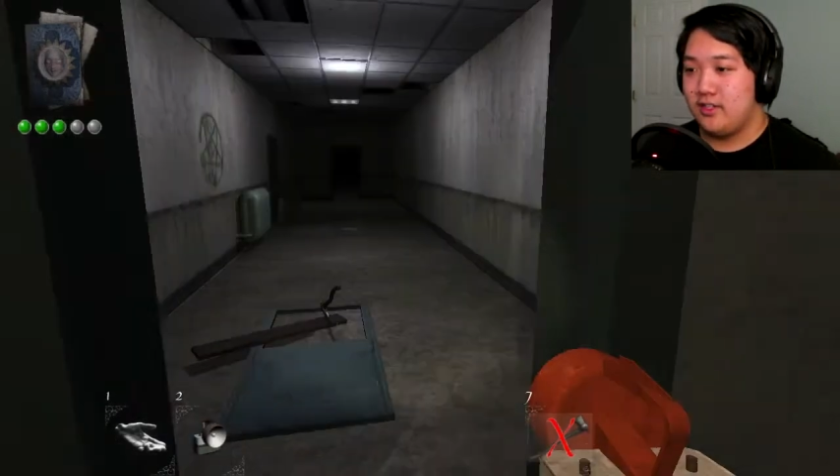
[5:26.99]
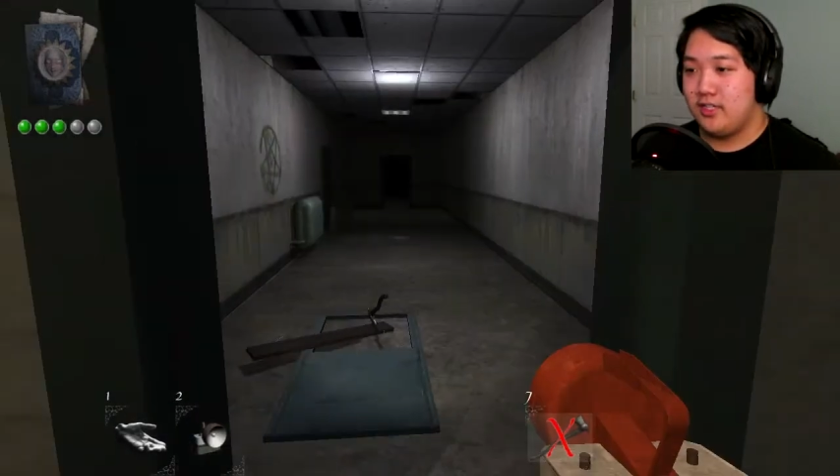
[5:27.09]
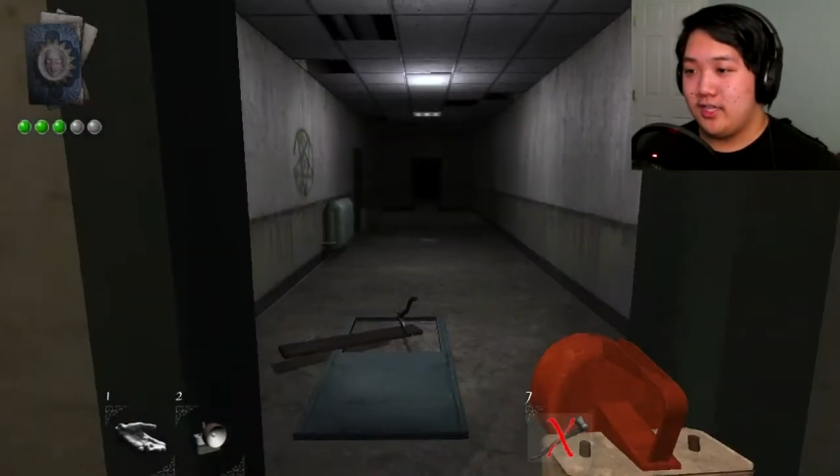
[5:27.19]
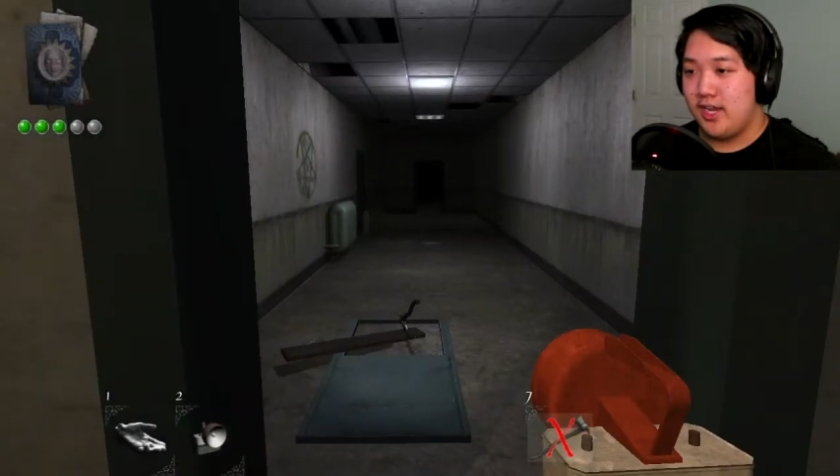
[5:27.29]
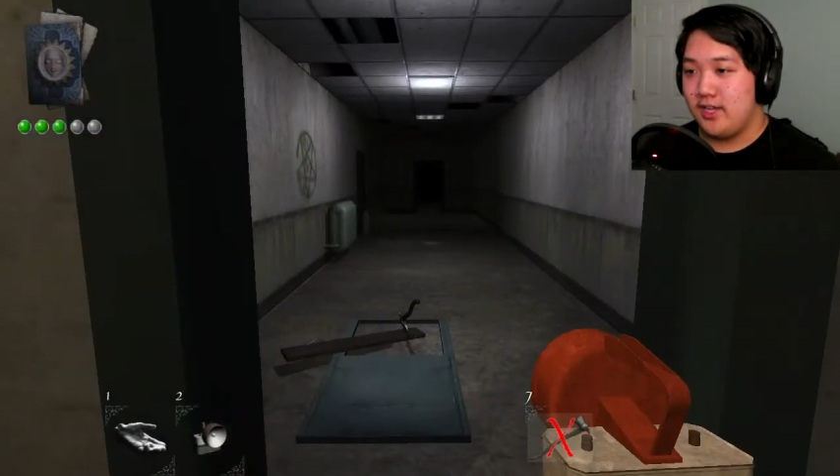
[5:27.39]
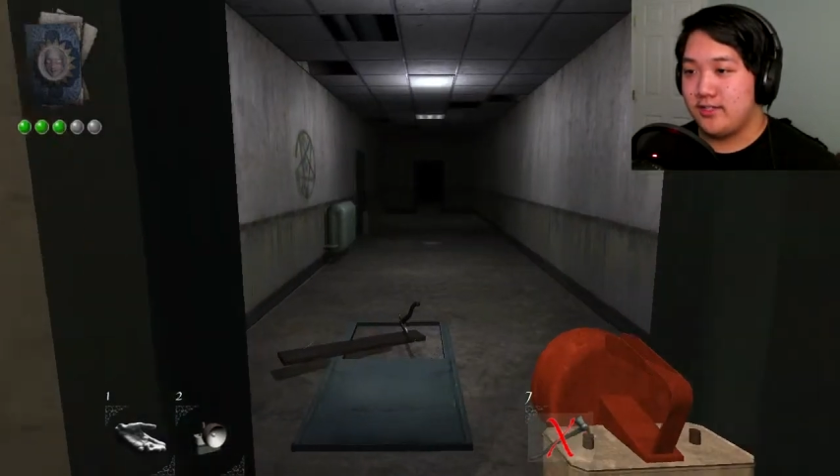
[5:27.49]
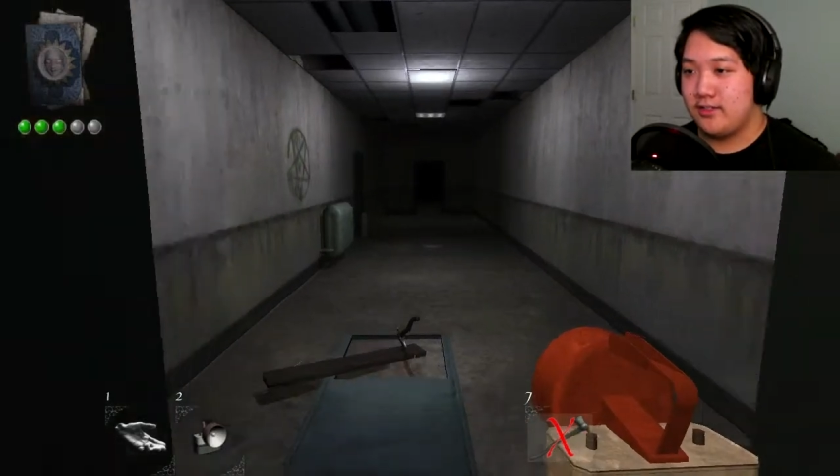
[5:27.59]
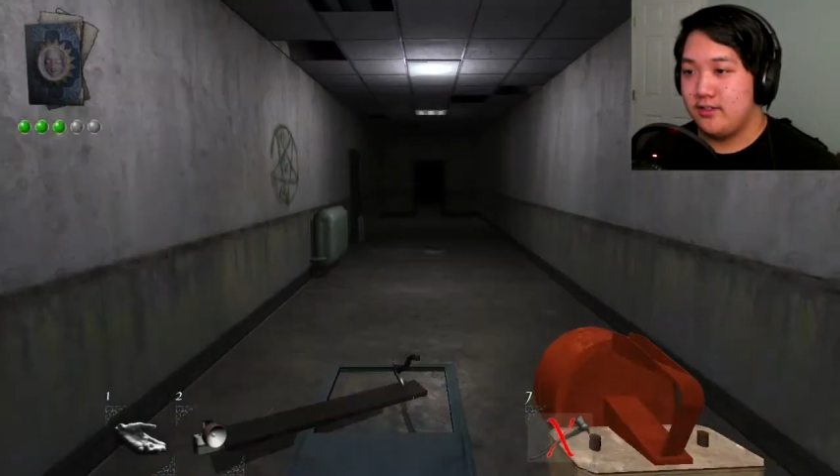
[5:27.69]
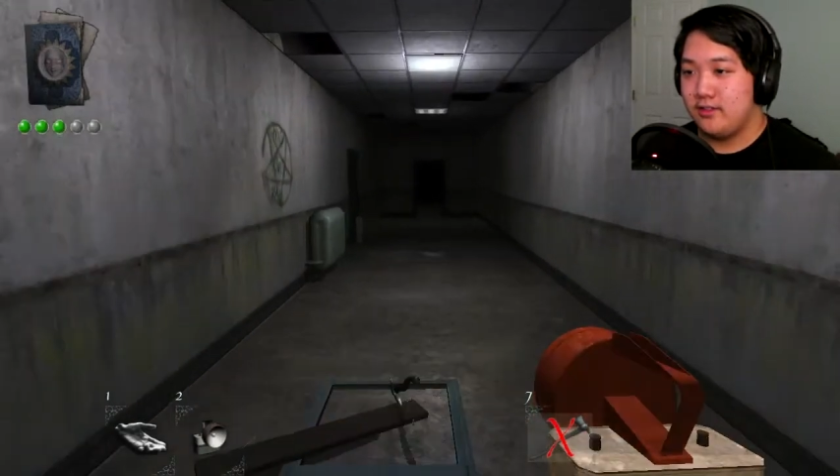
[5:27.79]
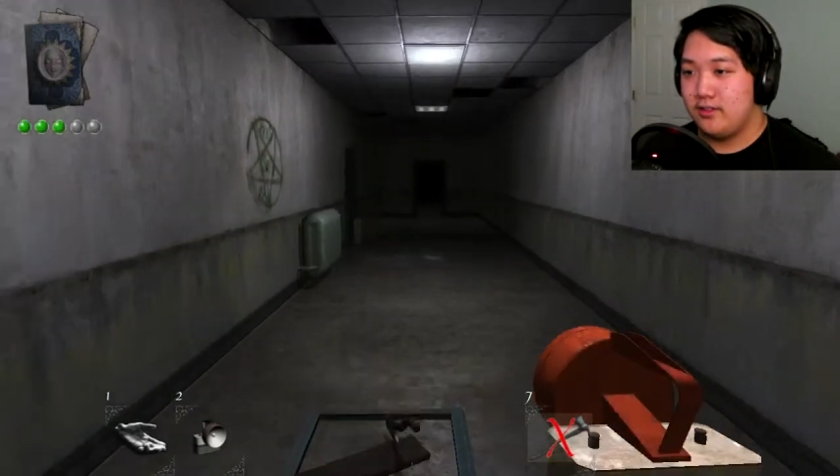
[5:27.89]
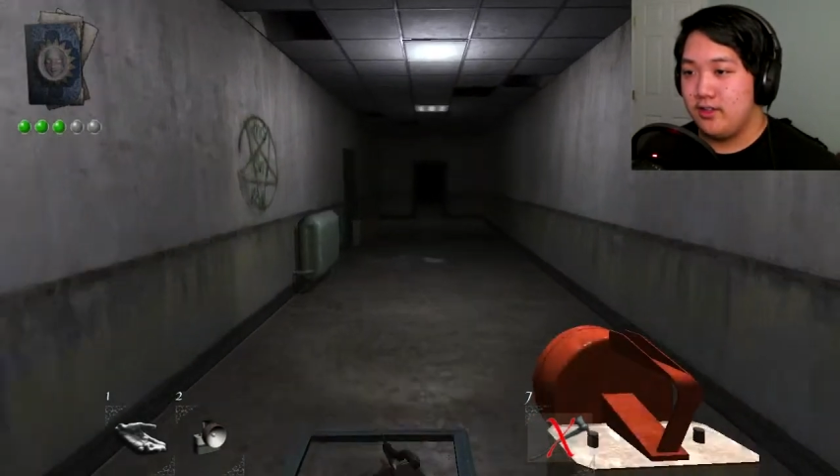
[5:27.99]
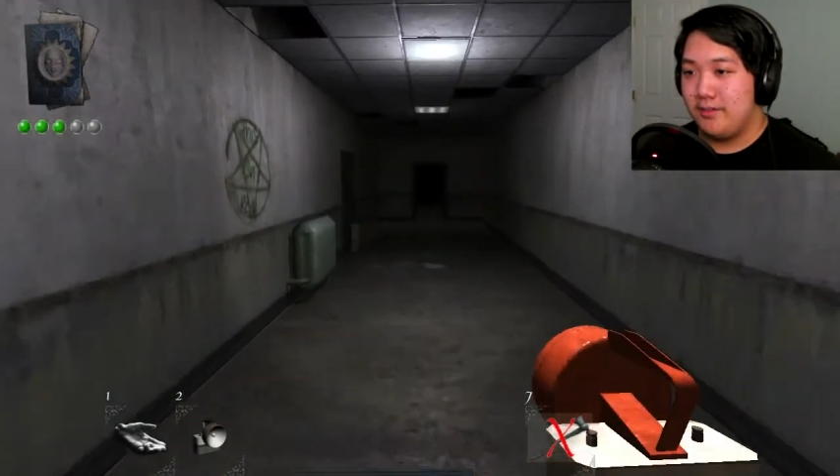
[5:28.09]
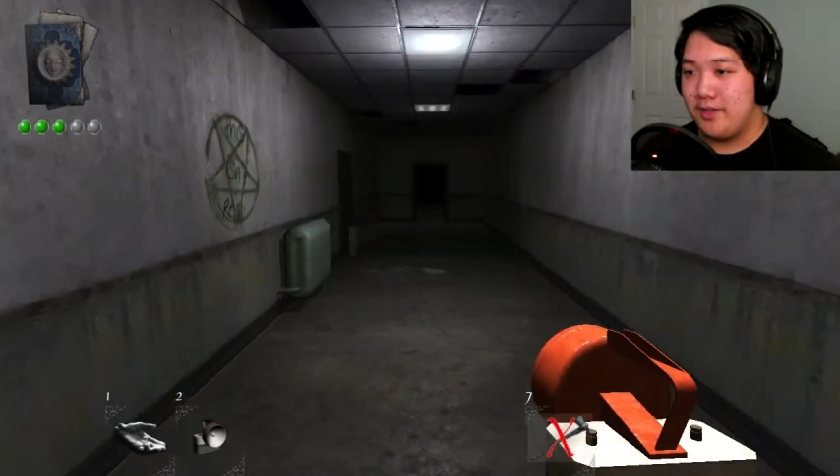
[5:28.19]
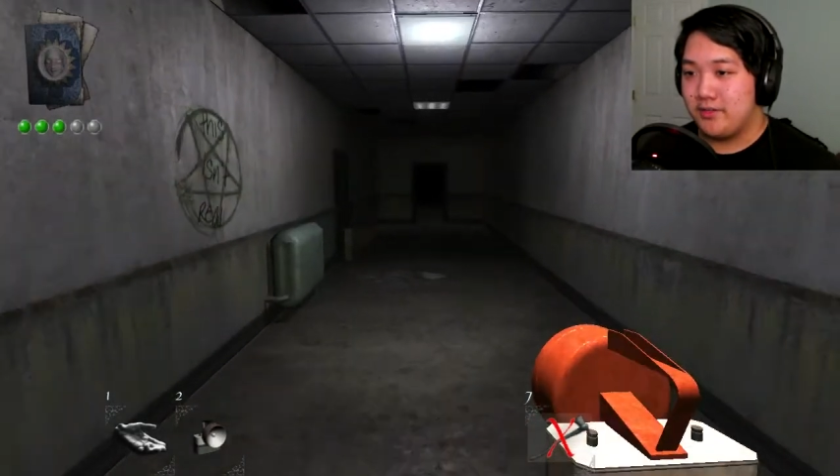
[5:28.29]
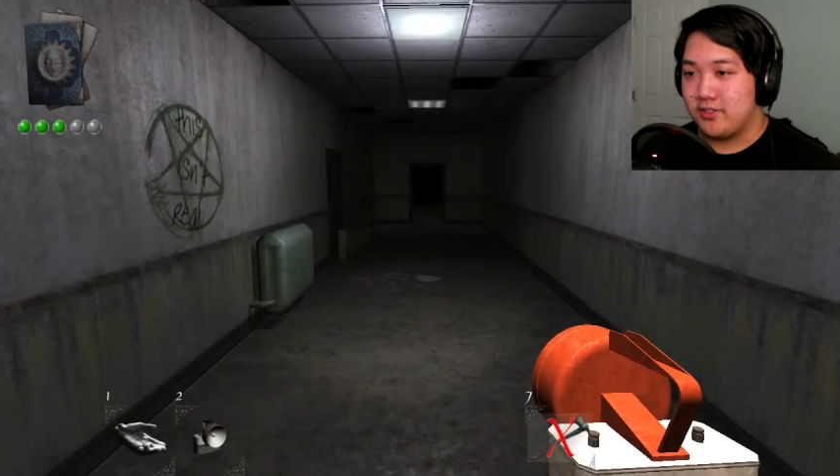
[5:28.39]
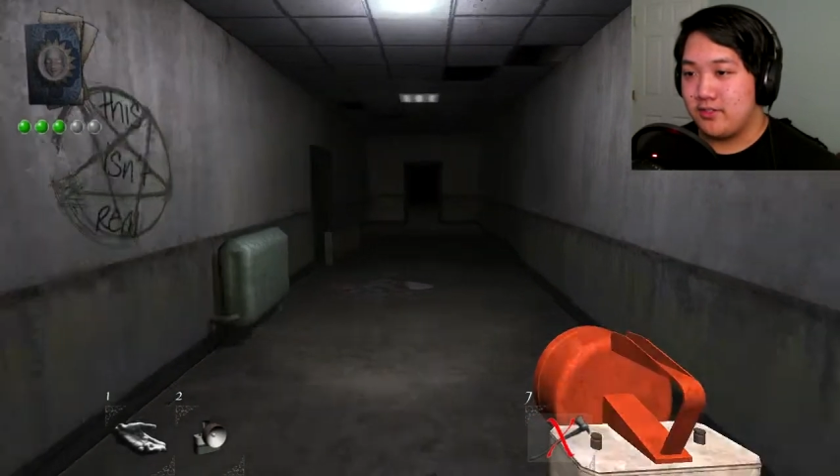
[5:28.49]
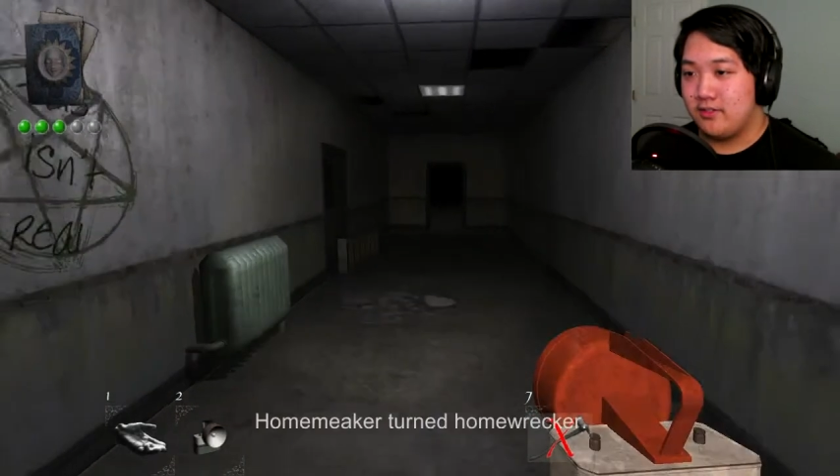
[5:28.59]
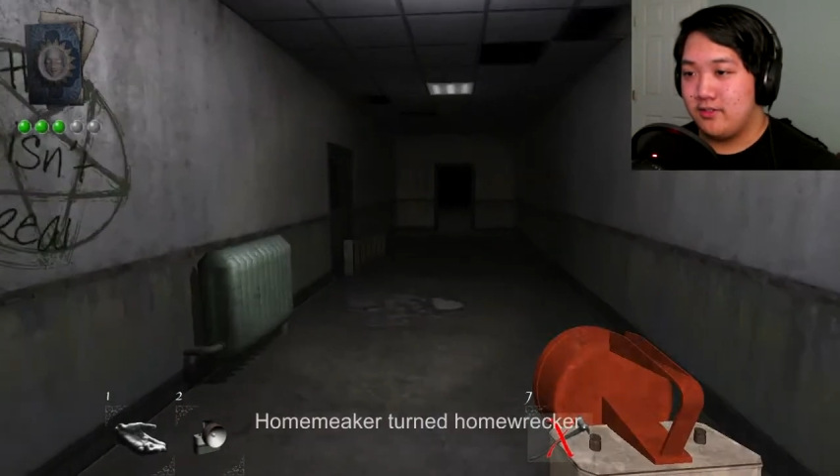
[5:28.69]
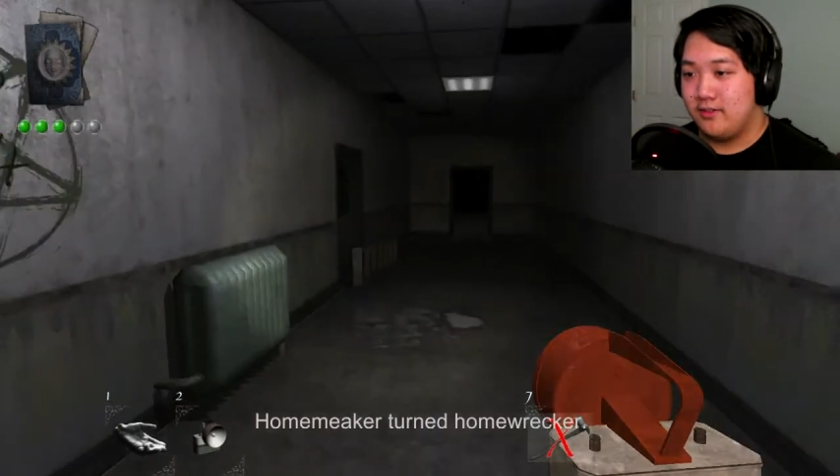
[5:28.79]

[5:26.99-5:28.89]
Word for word: Kick ass. I'm out.